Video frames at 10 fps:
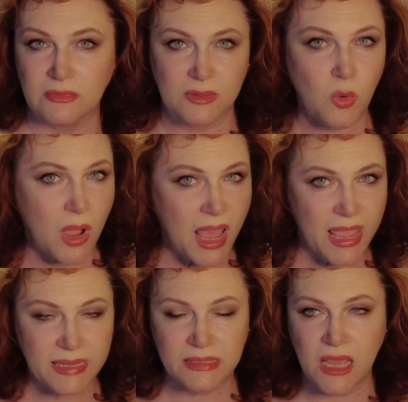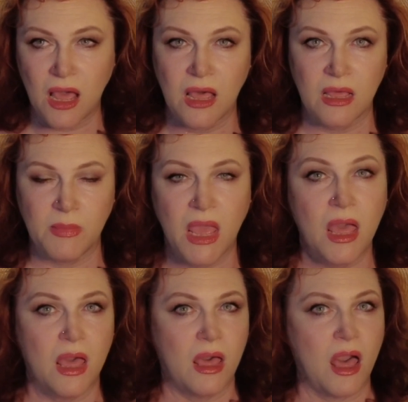quiet and calm.
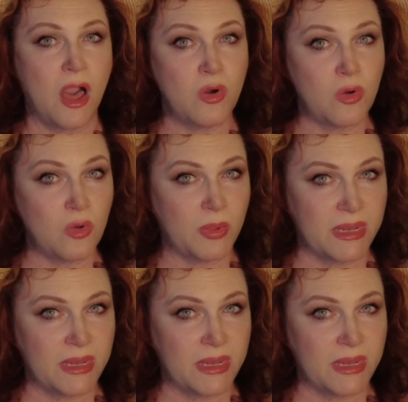Oh, but